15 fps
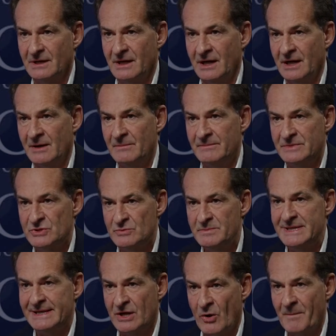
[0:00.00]
um, to
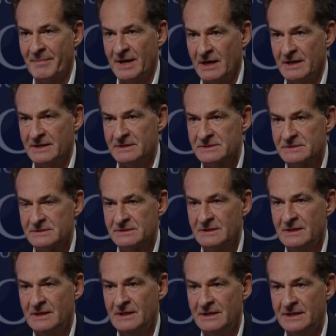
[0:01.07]
be compliant
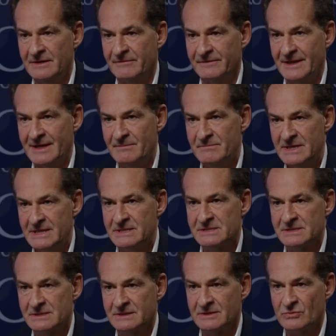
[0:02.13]
if they
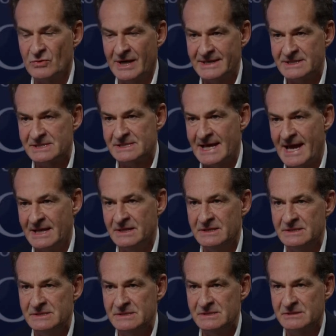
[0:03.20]
meet the right
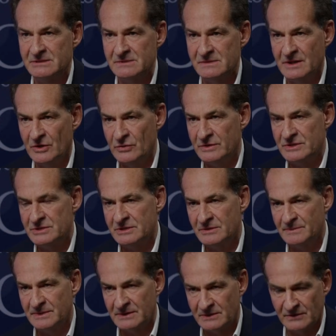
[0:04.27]
standards in terms of
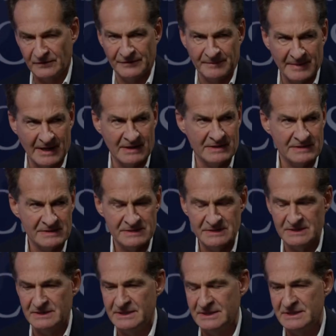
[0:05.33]
ownership and transparency
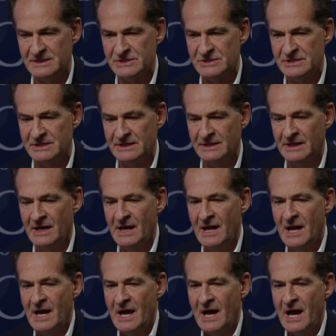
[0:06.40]
and ESG.
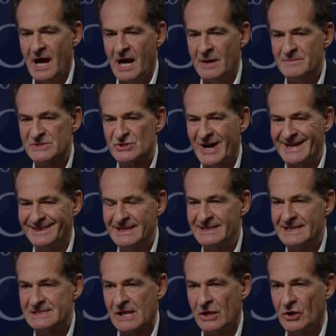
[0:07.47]
Um, so I think
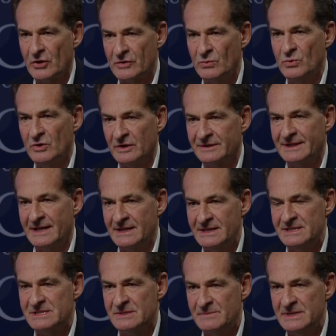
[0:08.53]
there's a lot of work that
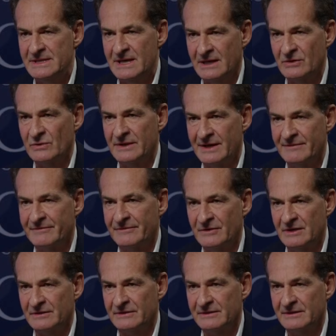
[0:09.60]
needs to be done on that
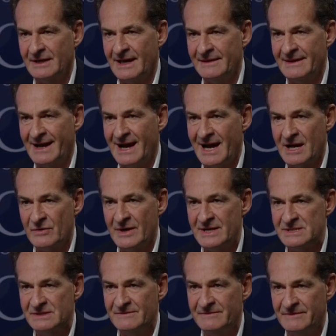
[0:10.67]
front, and the IRA
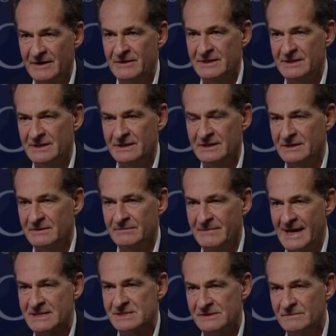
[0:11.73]
is a very uh,
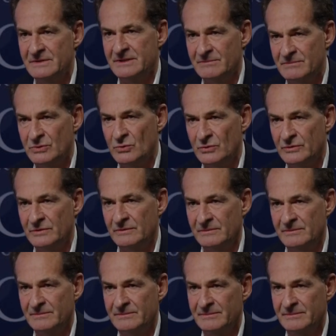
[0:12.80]
massively important